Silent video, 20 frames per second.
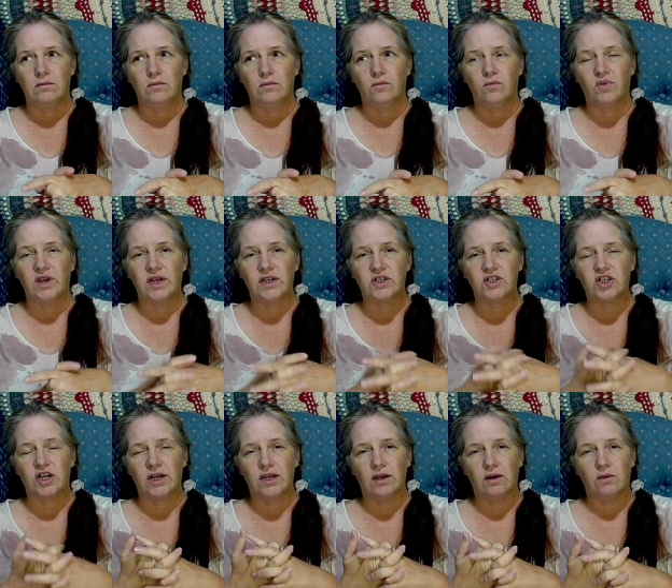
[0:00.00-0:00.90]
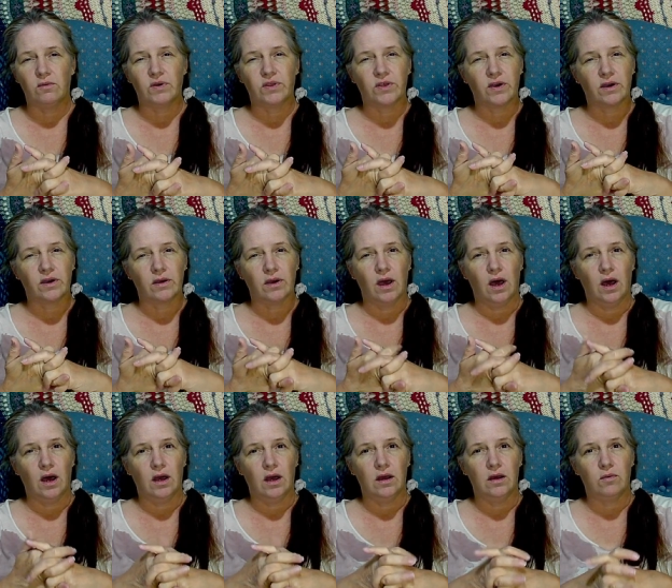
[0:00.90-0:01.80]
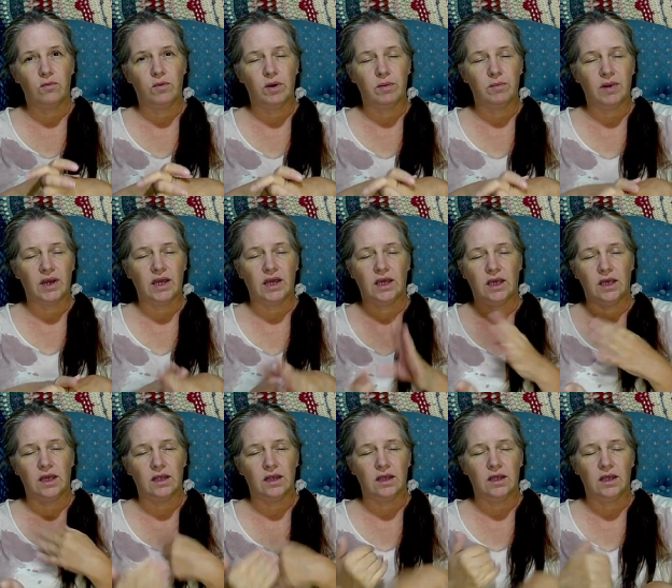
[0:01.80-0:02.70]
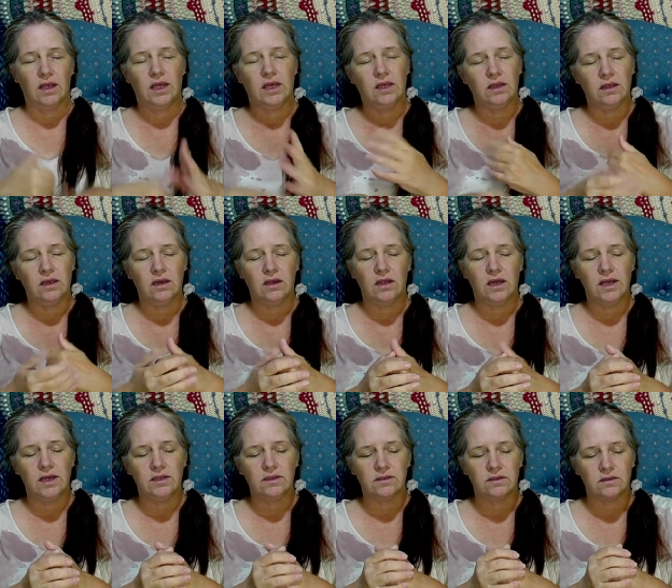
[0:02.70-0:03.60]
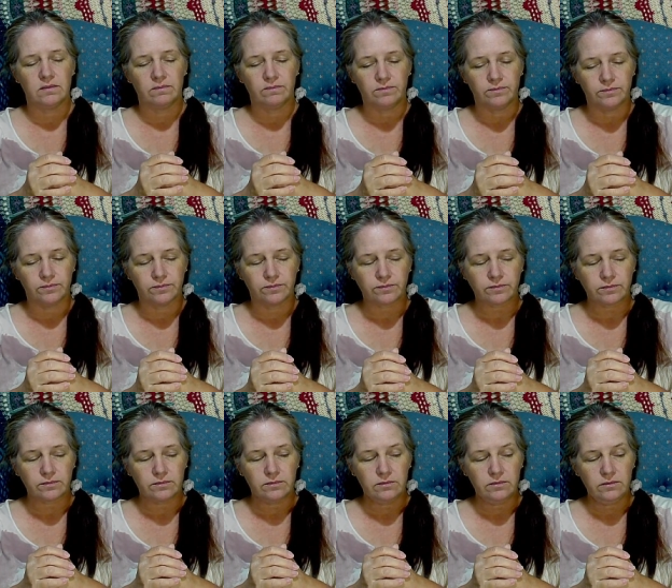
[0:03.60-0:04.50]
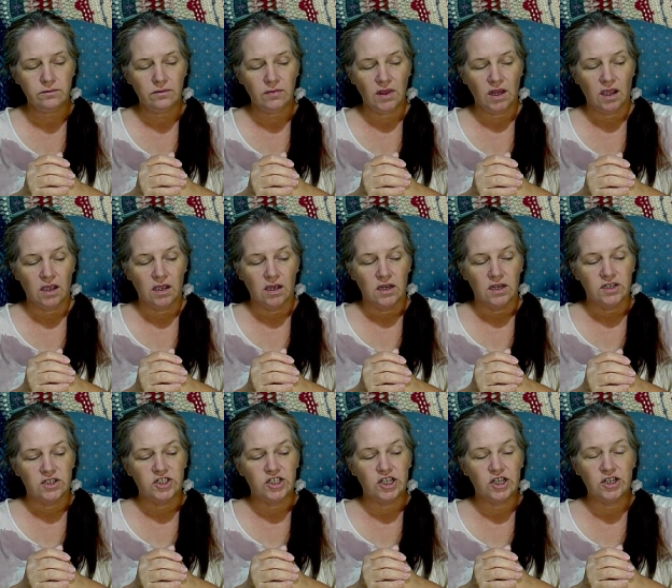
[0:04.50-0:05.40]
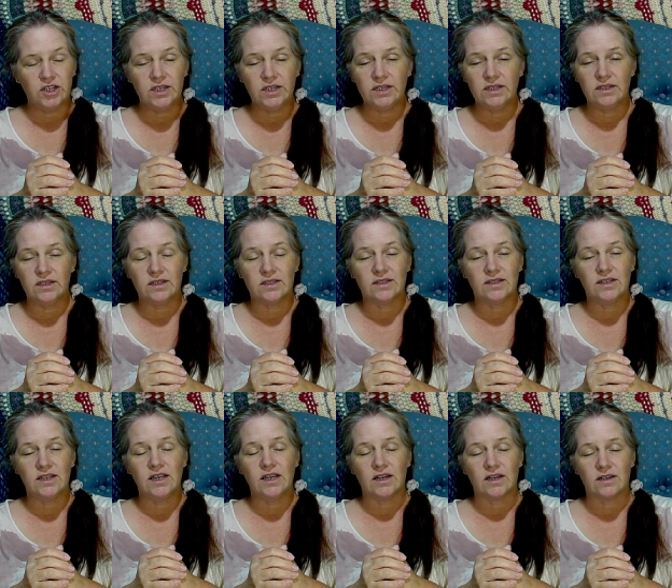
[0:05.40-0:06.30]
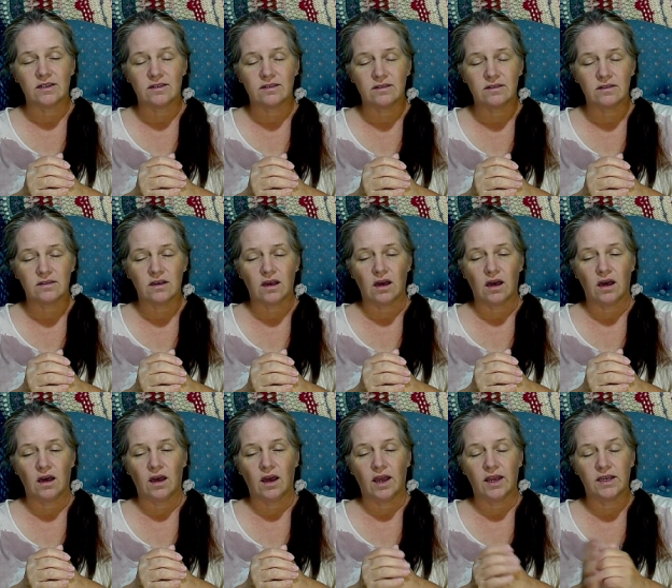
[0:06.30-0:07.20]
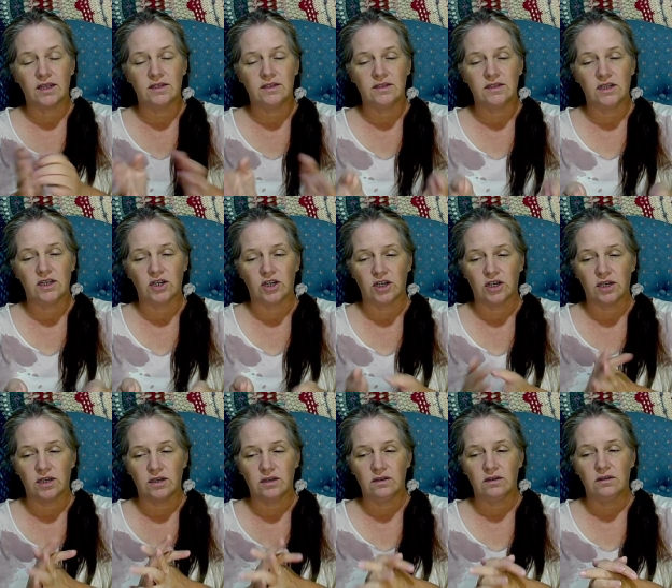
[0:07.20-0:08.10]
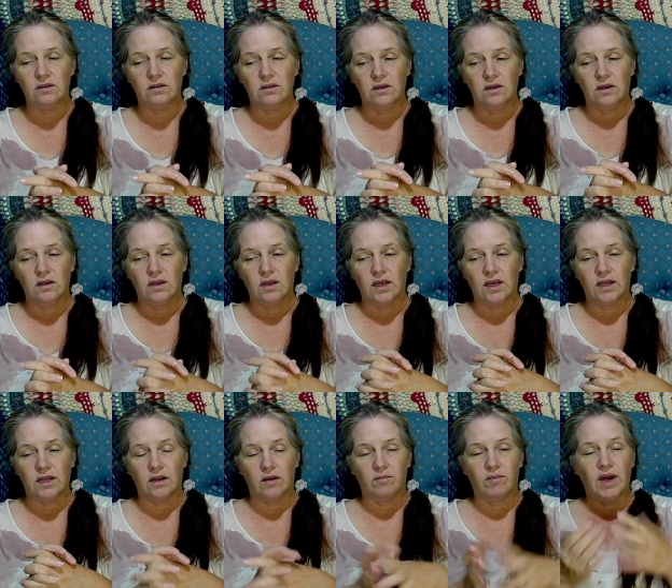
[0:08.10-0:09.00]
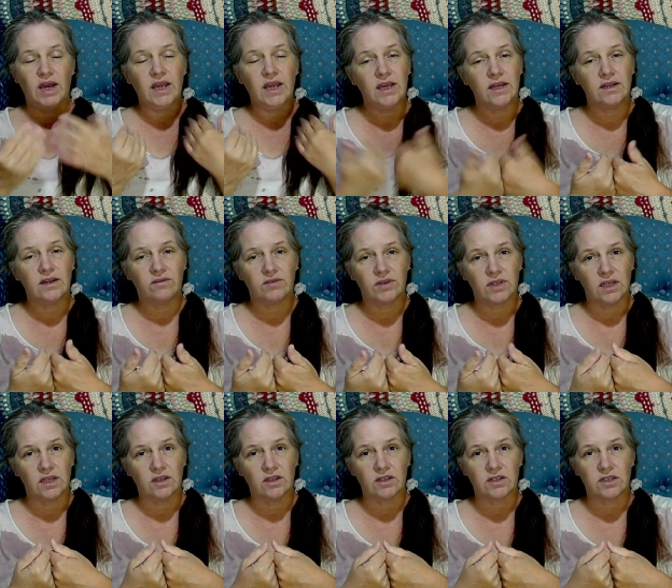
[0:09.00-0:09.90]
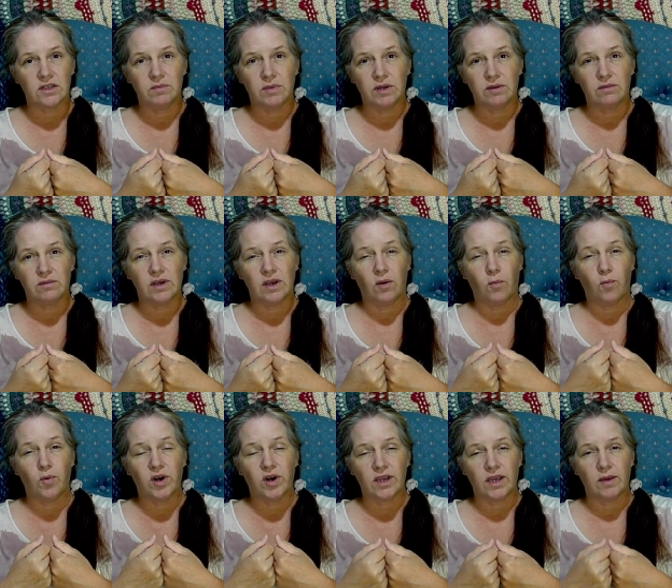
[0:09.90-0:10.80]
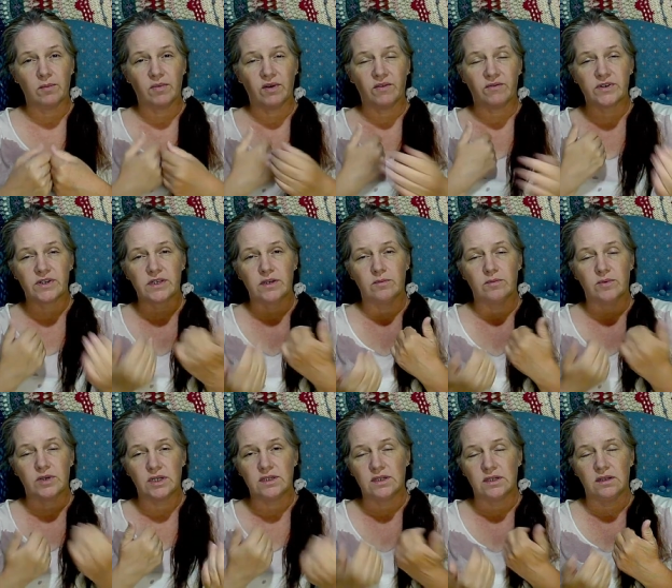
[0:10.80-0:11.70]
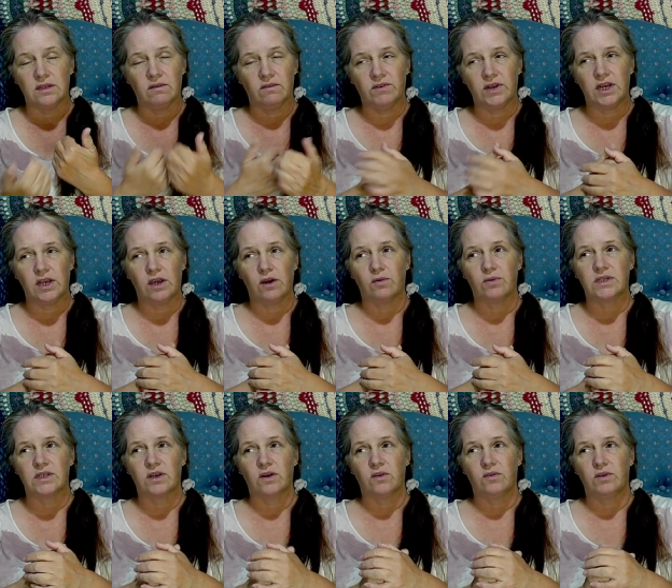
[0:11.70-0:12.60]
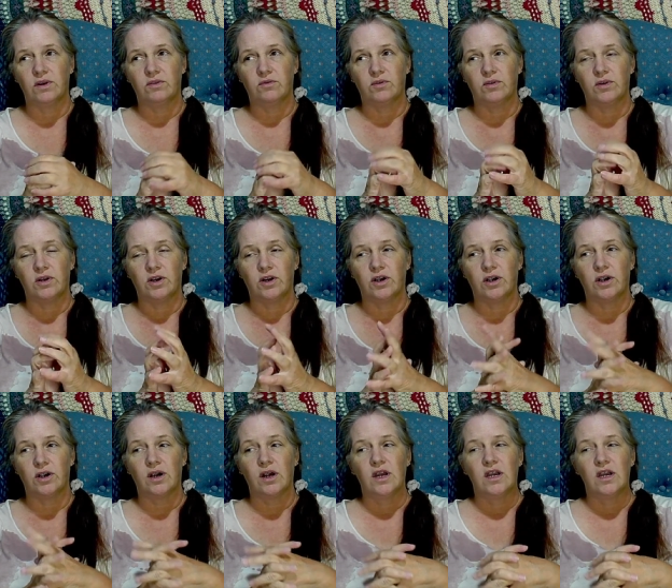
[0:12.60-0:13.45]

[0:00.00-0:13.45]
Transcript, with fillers: when I tried it with uh, one of my healing clients, she couldn't see us. Uh, I could see her. And on my end, everything looked to be re- working, but for some reason, the video wasn't going through to her.